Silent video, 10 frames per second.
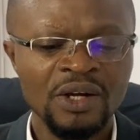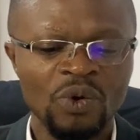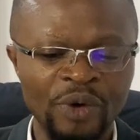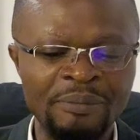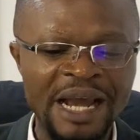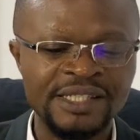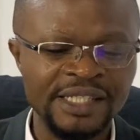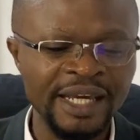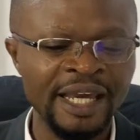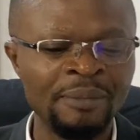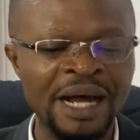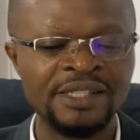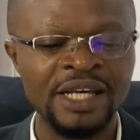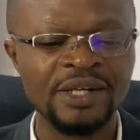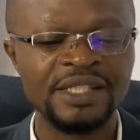We might see him at
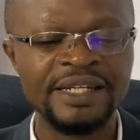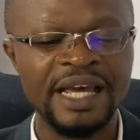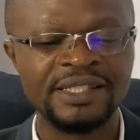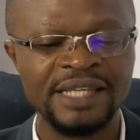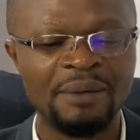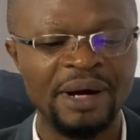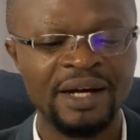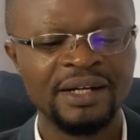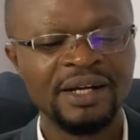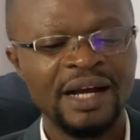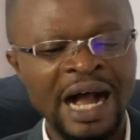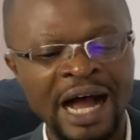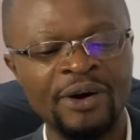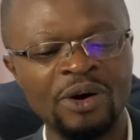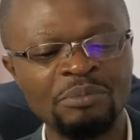Chelsea next summer."
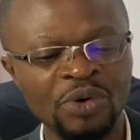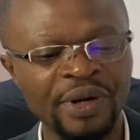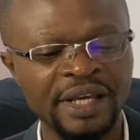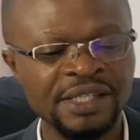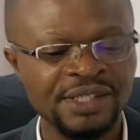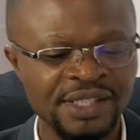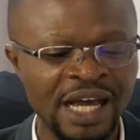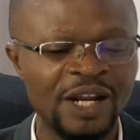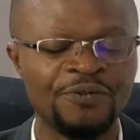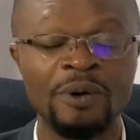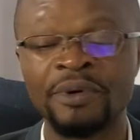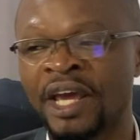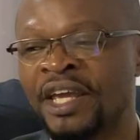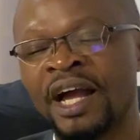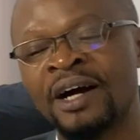Harold Murike Stanley from
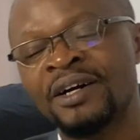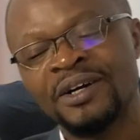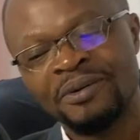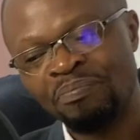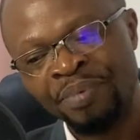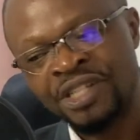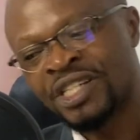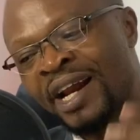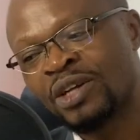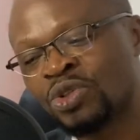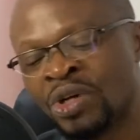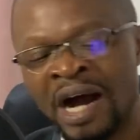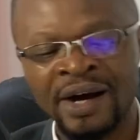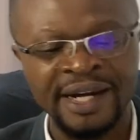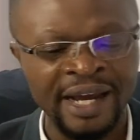Kenya. Big shout out to you
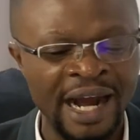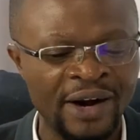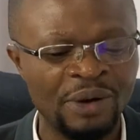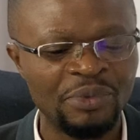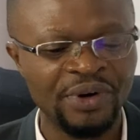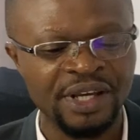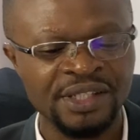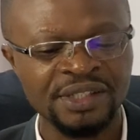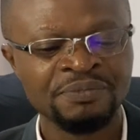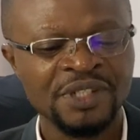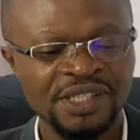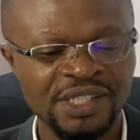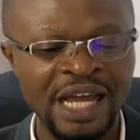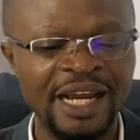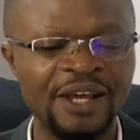out there, Harold Murike
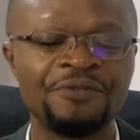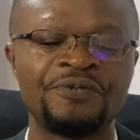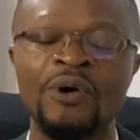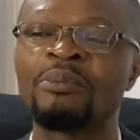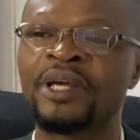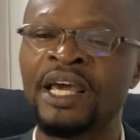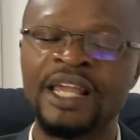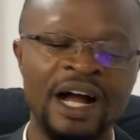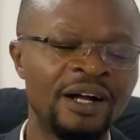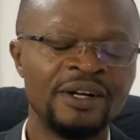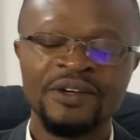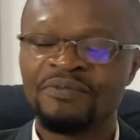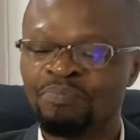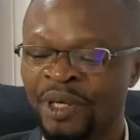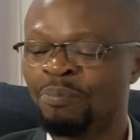Stanley from Kenya.
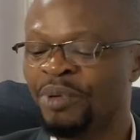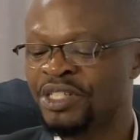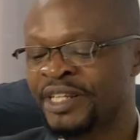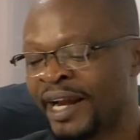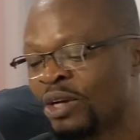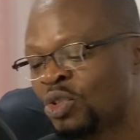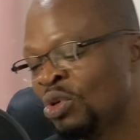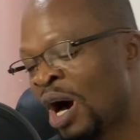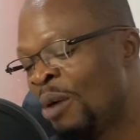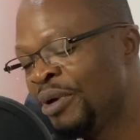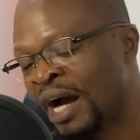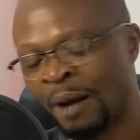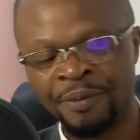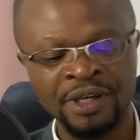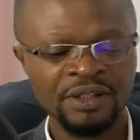Big shout out to you. I'll be
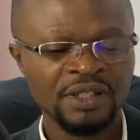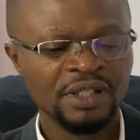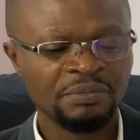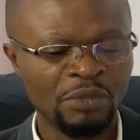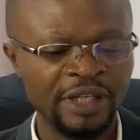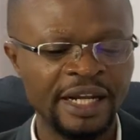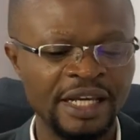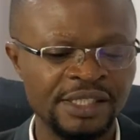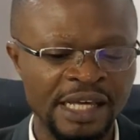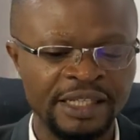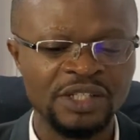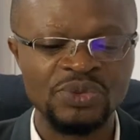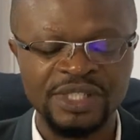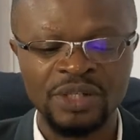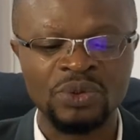happy, more than excited to see